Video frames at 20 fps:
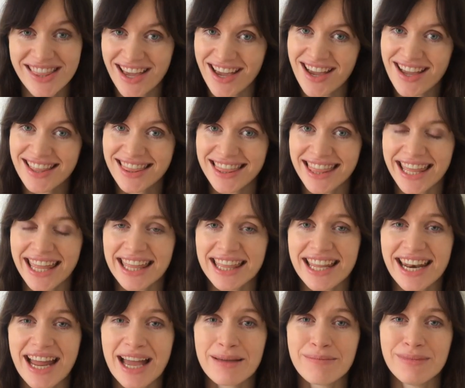third thing
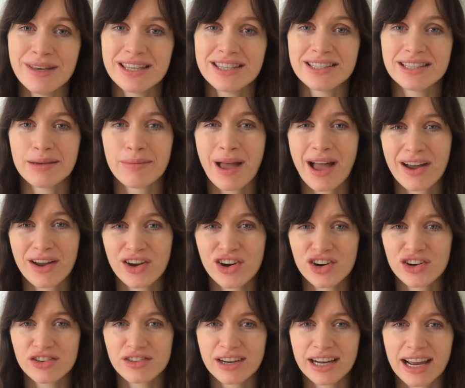that I miss about
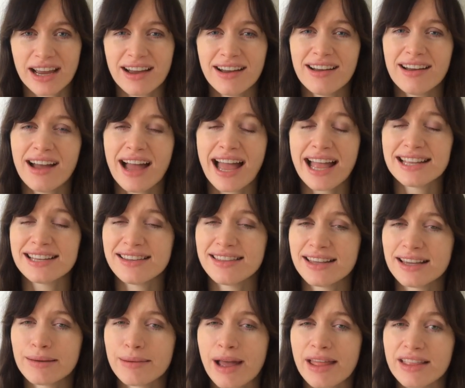Korea, I had to
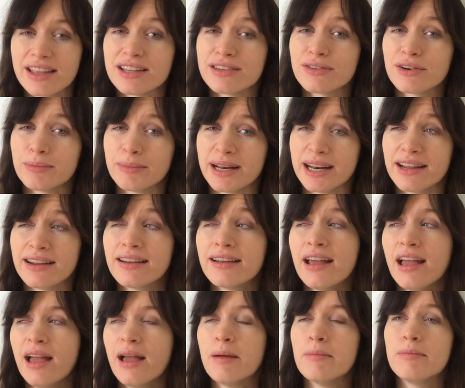think about this for a minute,
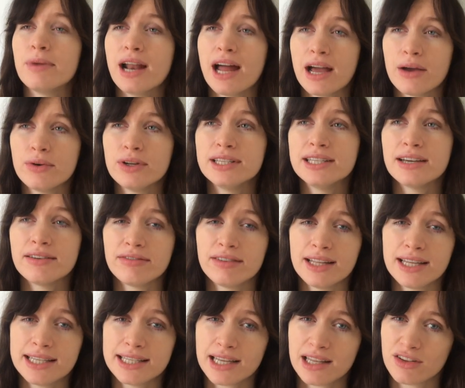but I would
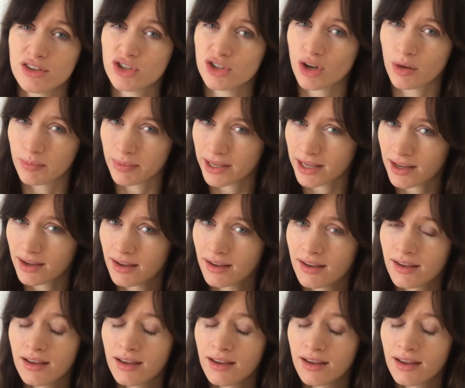definitely say the shopping.